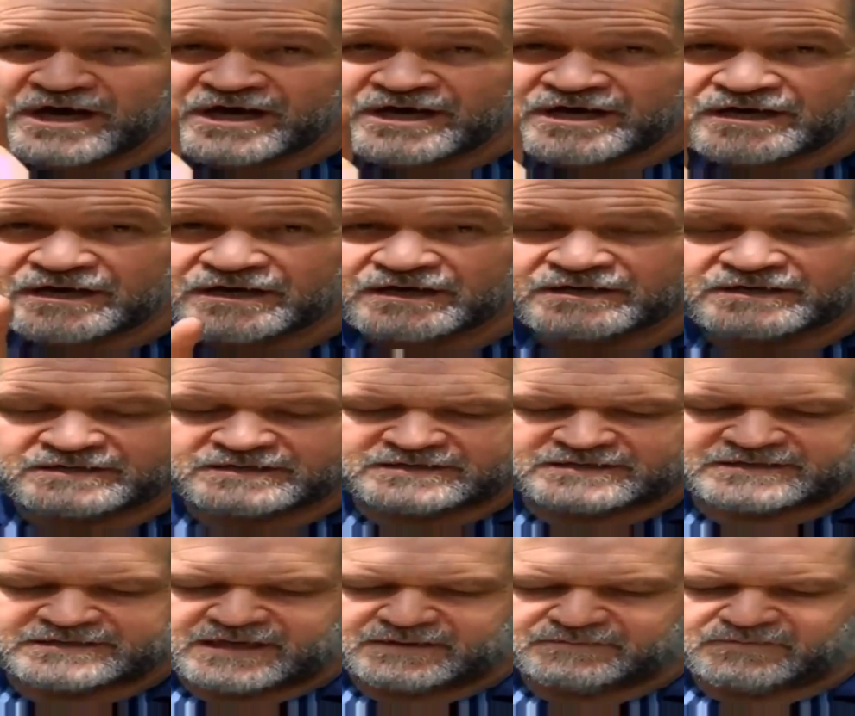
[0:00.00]
were
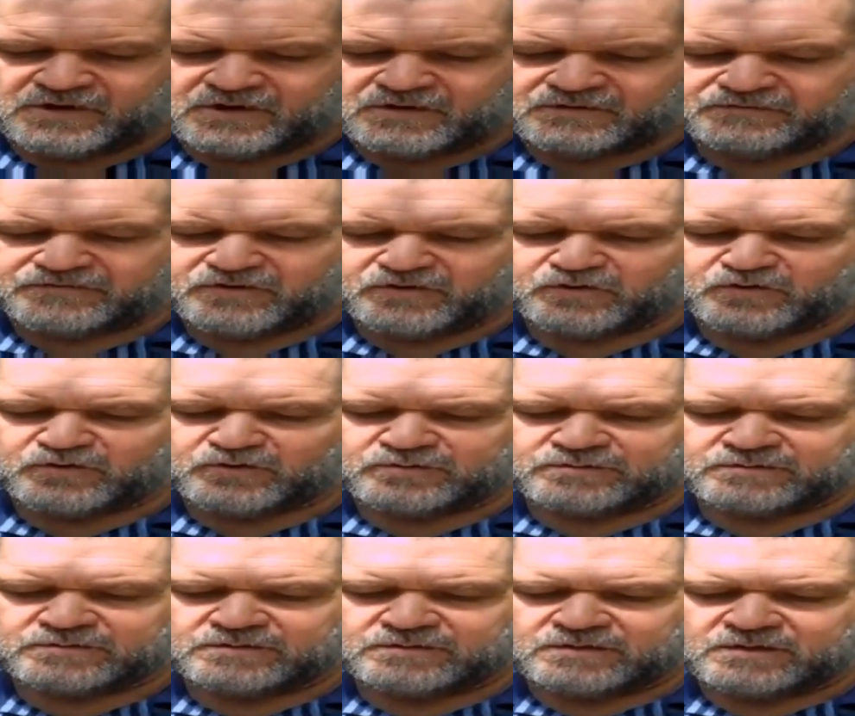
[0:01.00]
some of you.